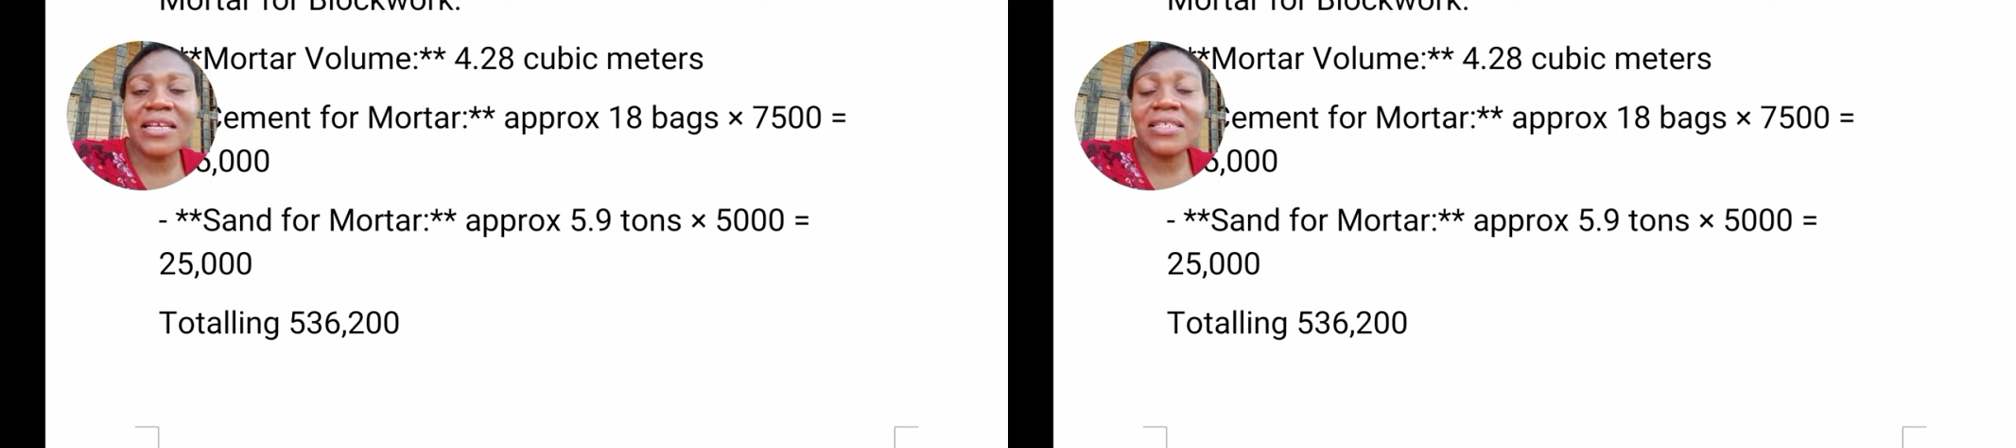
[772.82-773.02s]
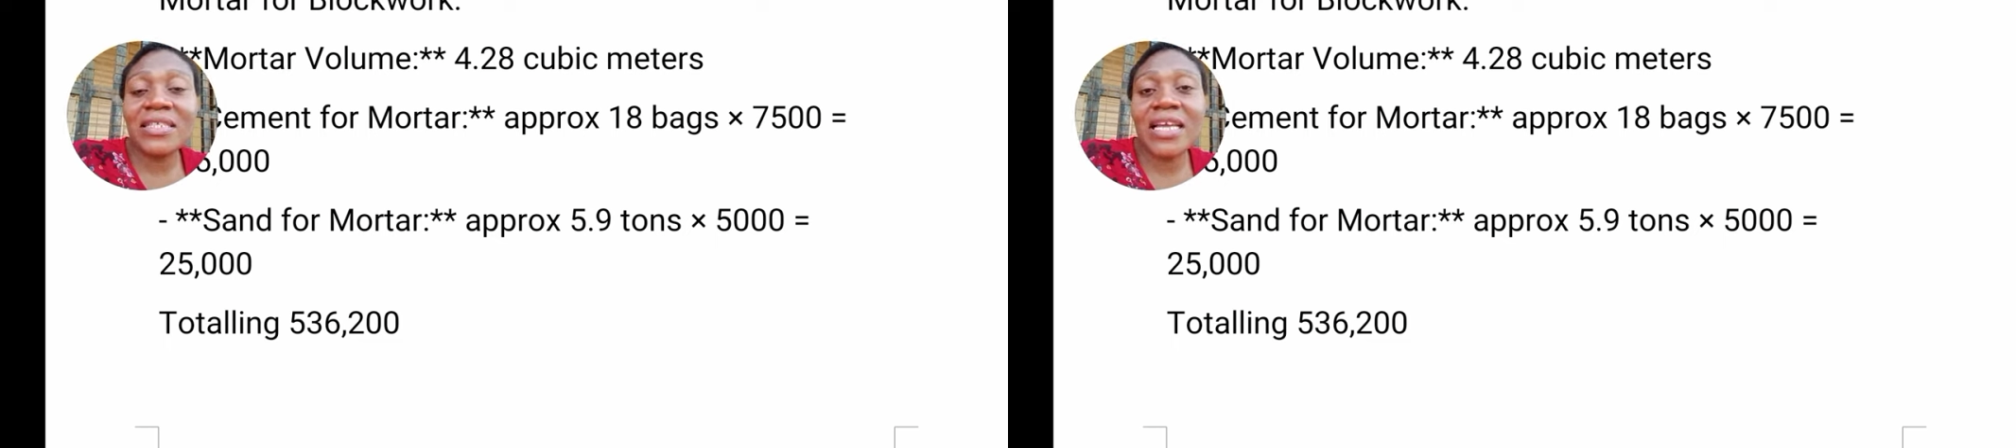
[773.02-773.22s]

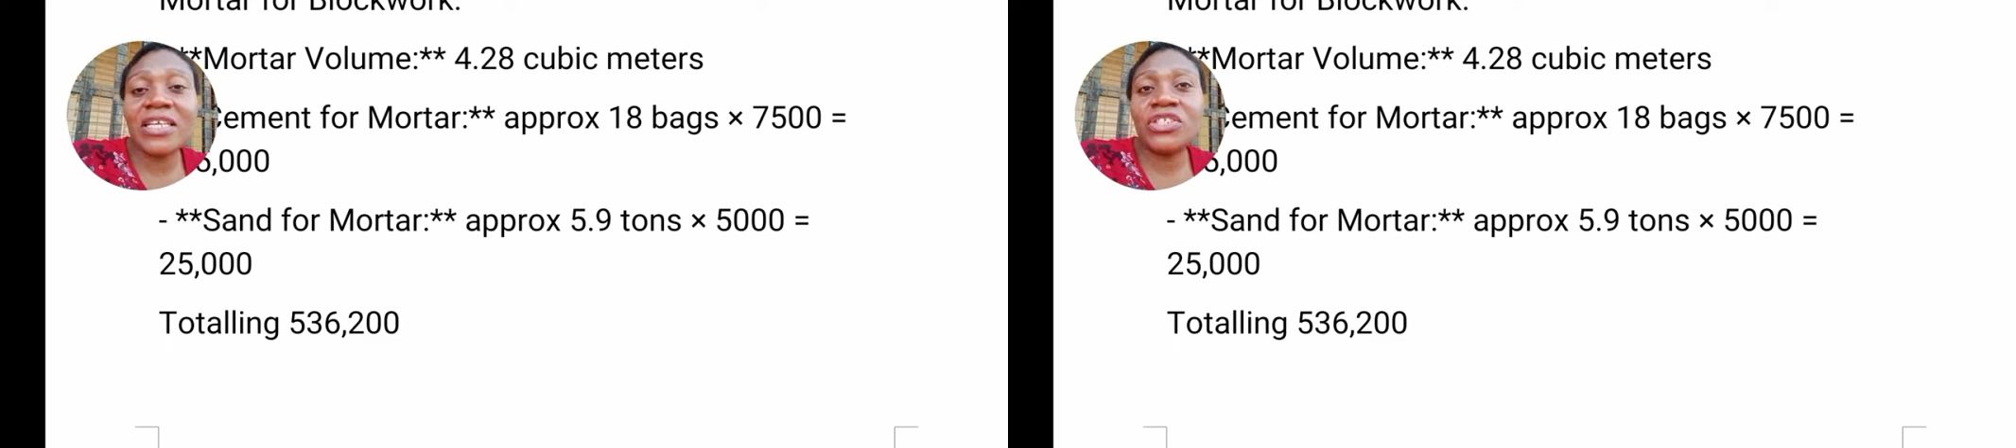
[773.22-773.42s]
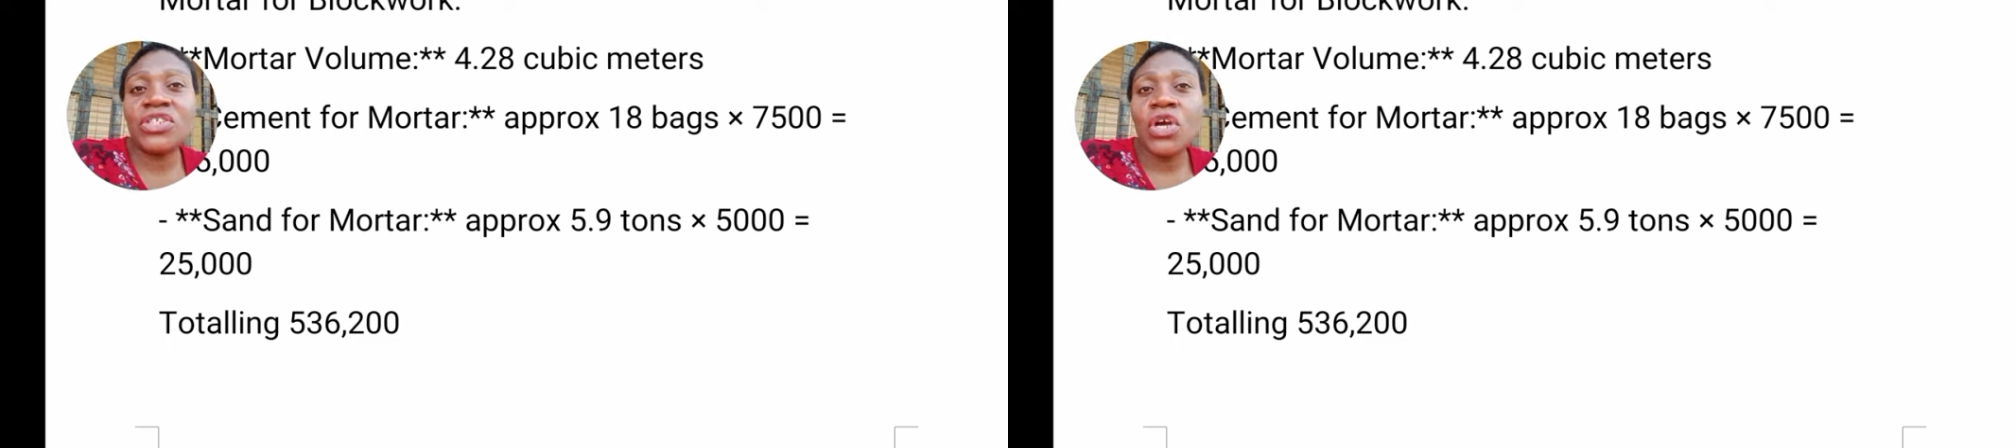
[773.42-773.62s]

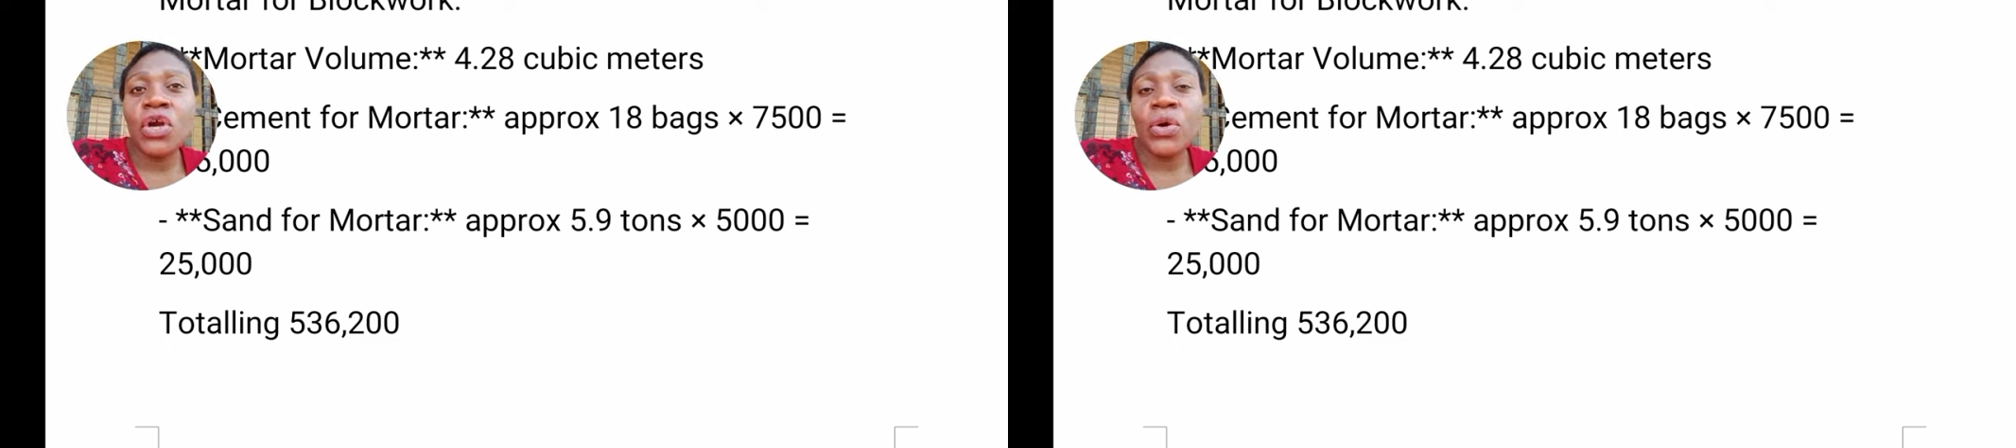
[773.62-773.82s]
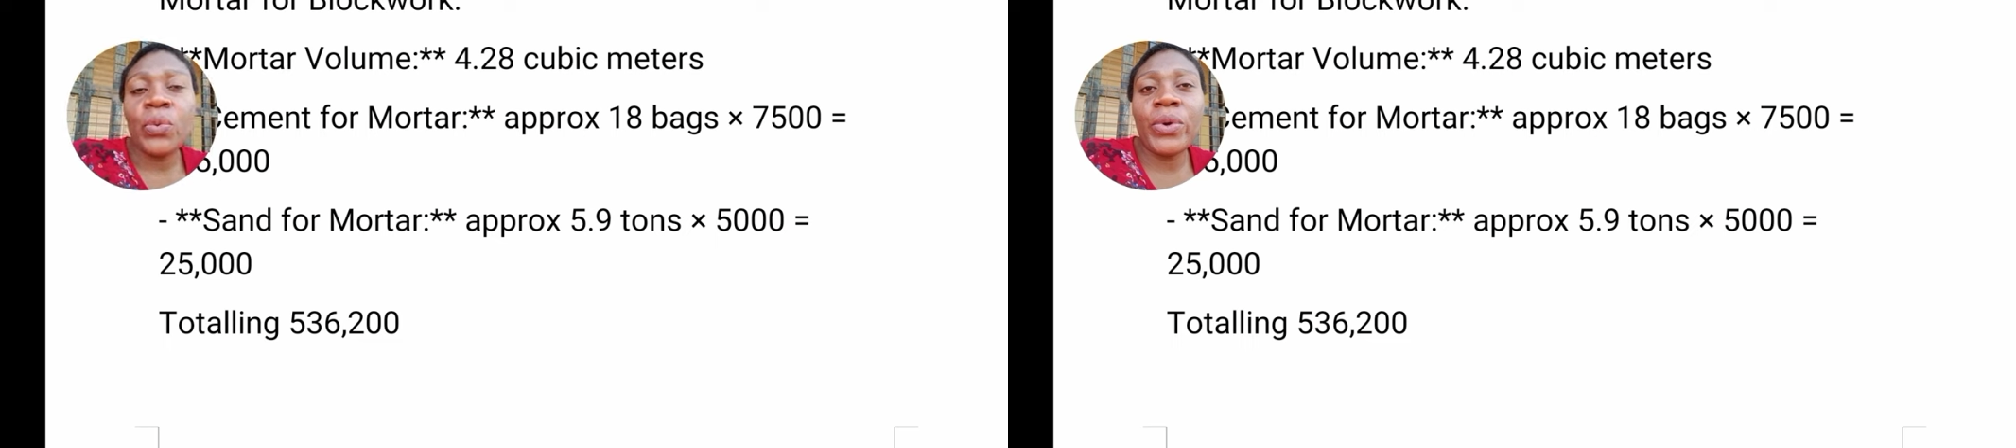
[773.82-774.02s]
stage,
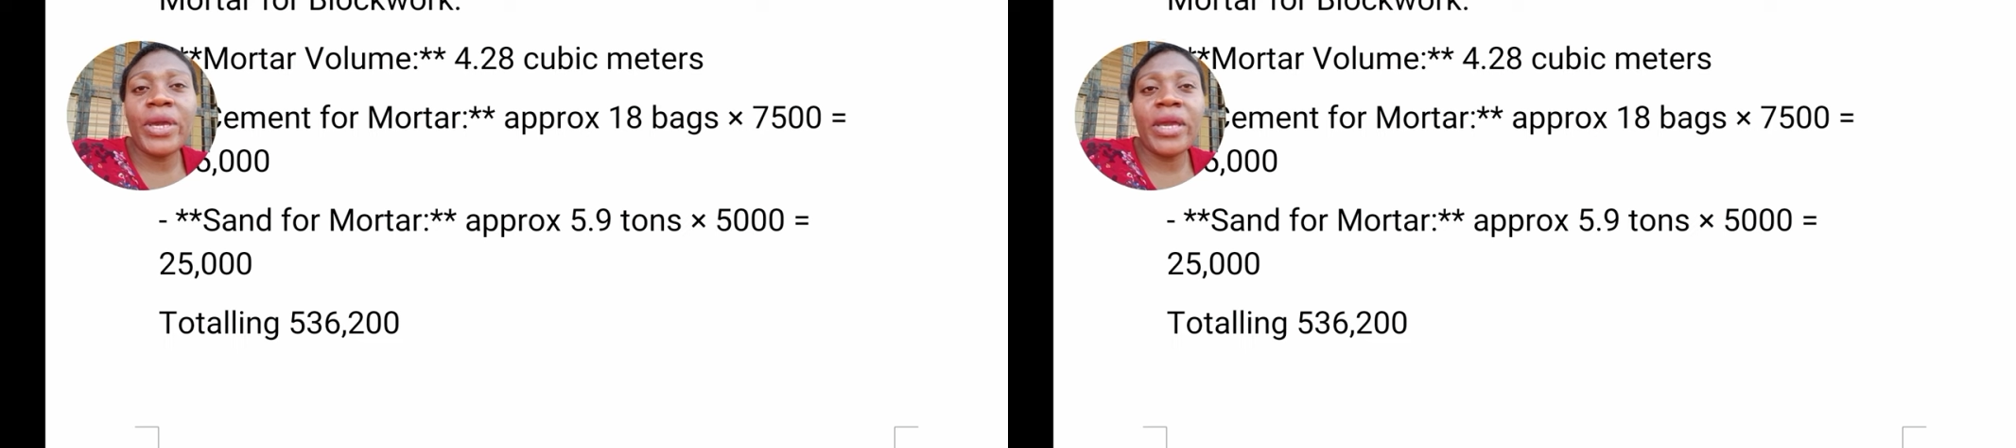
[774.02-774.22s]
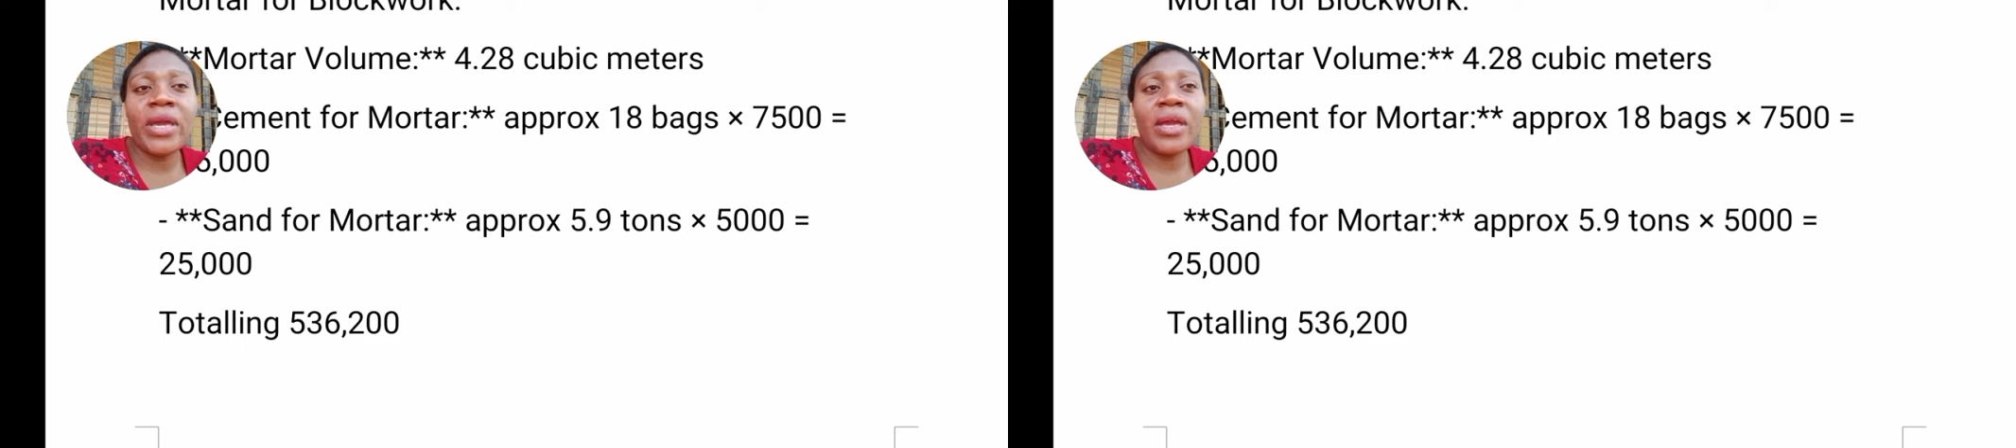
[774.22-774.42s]

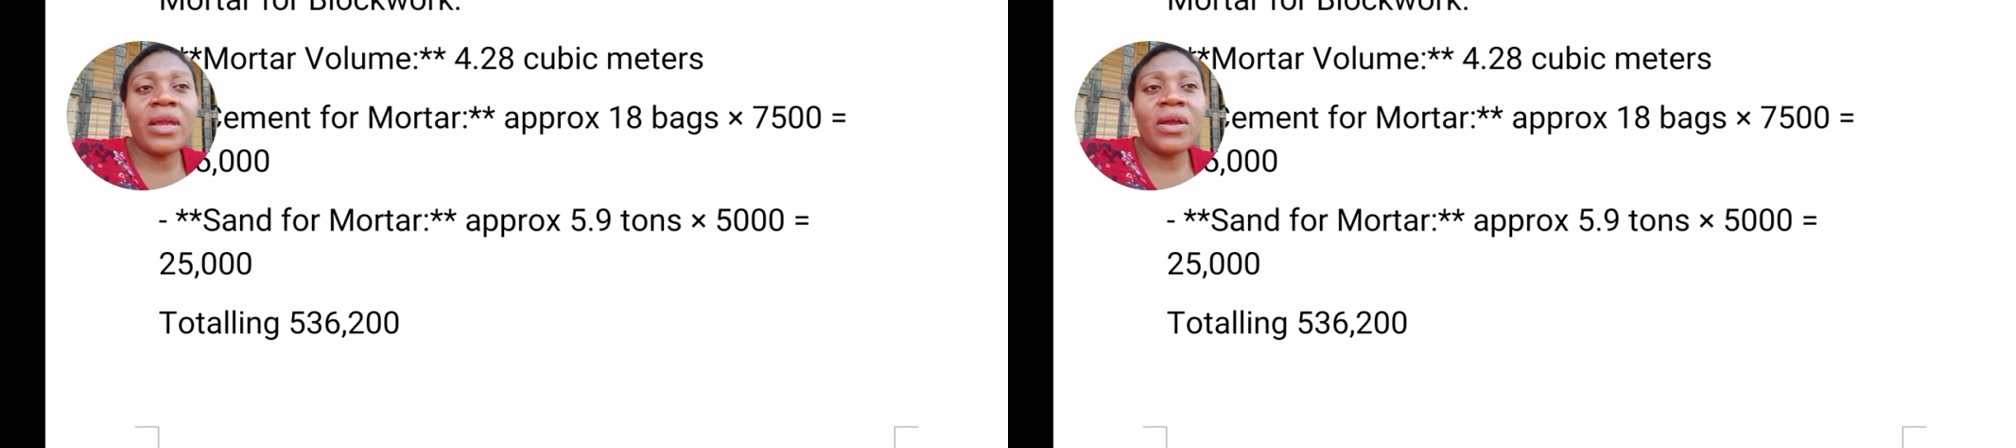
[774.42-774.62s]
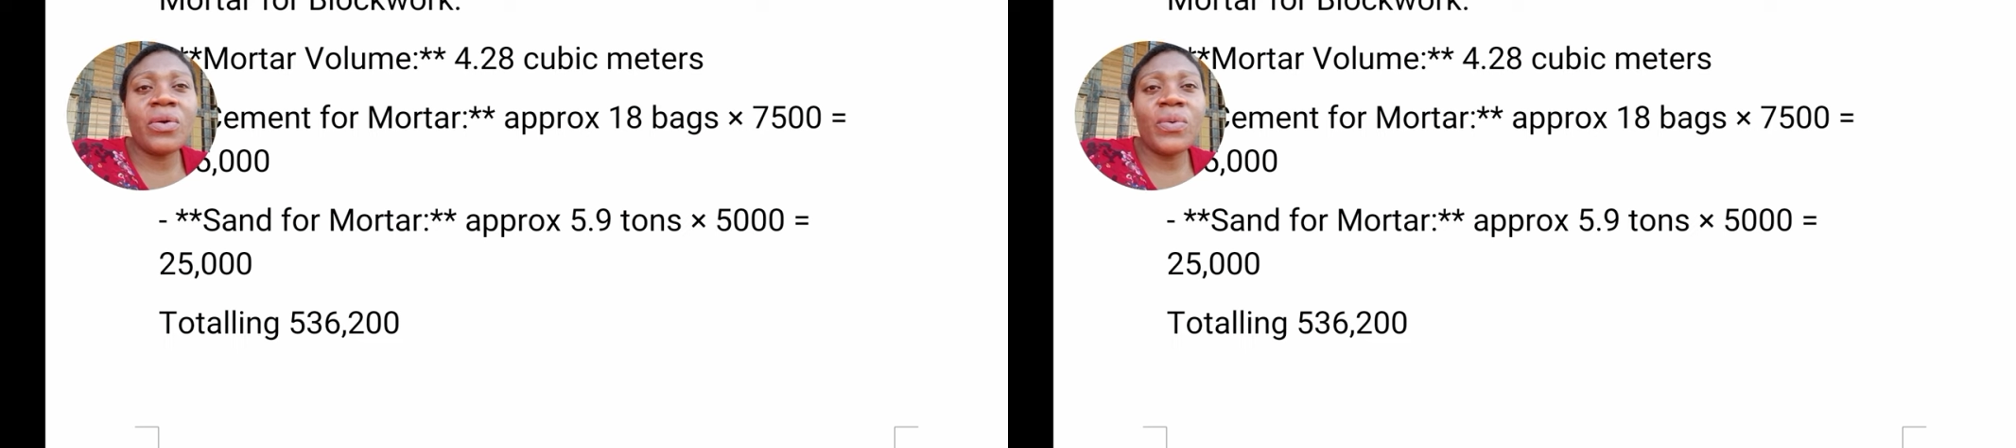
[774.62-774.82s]

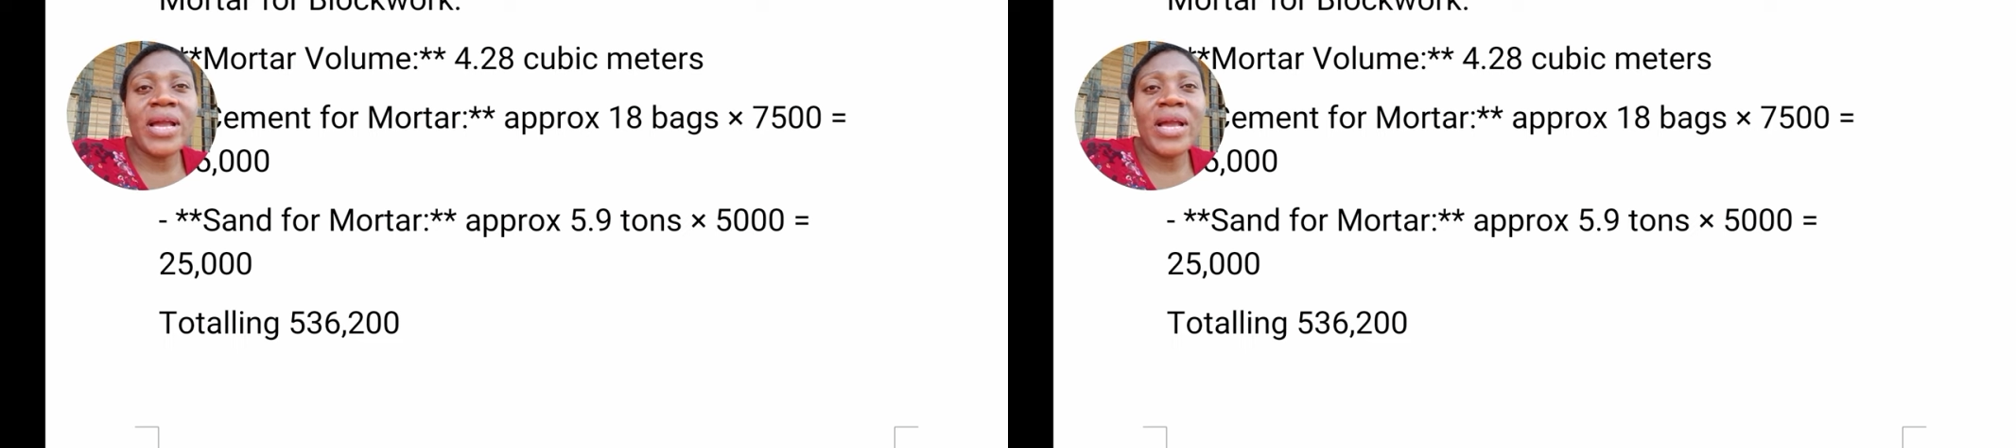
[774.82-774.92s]
we